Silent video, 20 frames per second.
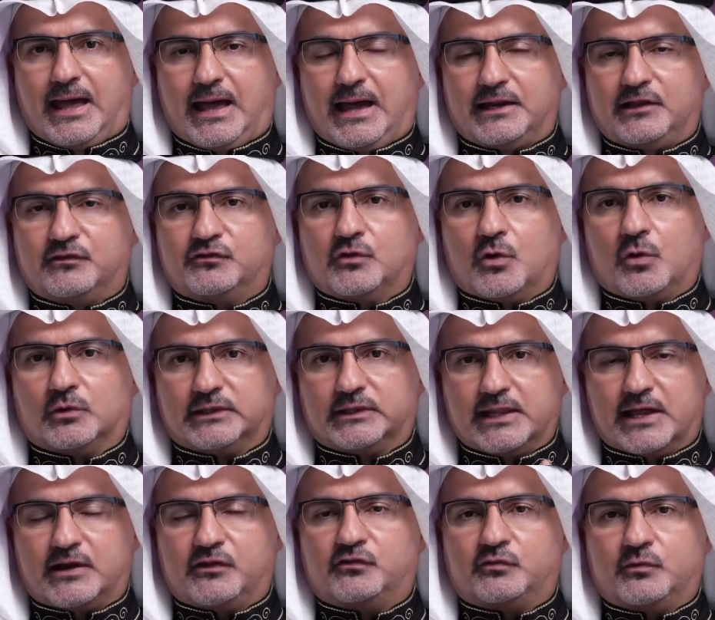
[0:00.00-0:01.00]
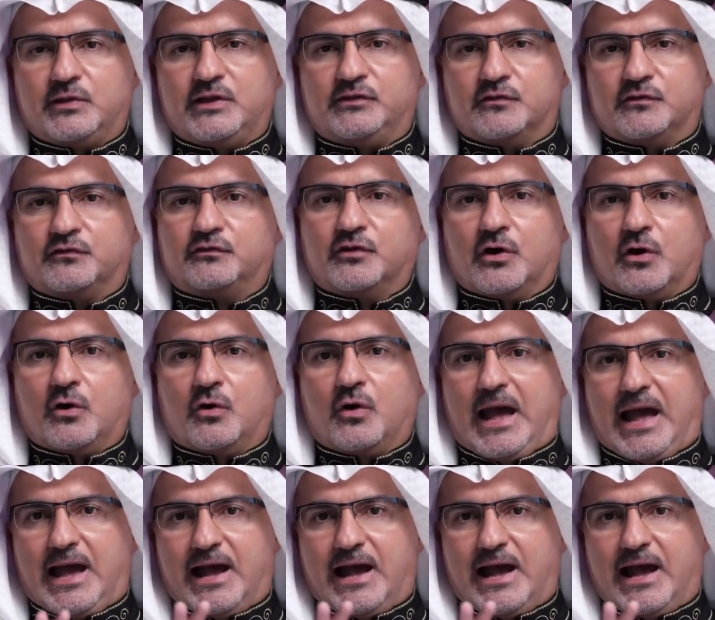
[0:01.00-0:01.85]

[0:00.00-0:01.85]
and it's called Let Us Reason. So,